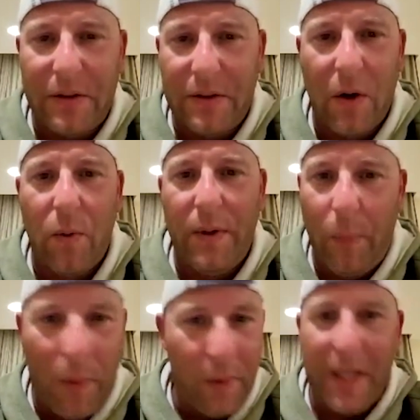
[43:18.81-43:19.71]
So we
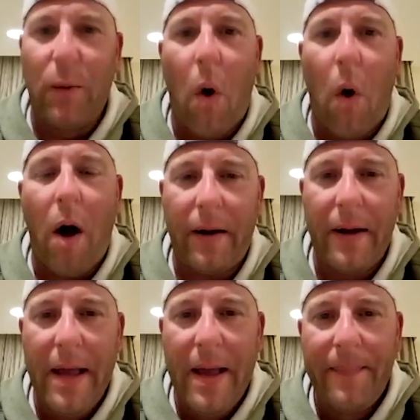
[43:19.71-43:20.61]
did the walk.
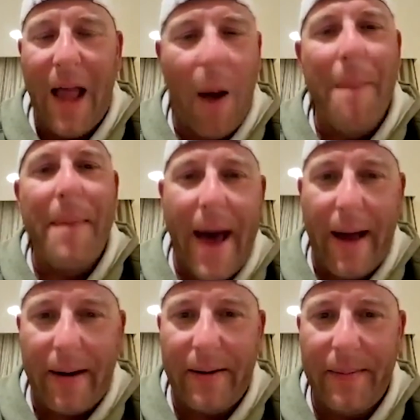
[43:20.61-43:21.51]
I went
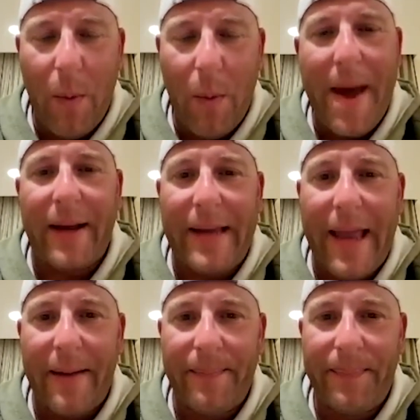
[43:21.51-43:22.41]
back
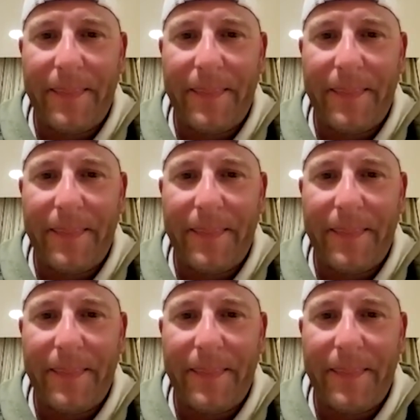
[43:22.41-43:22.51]
again.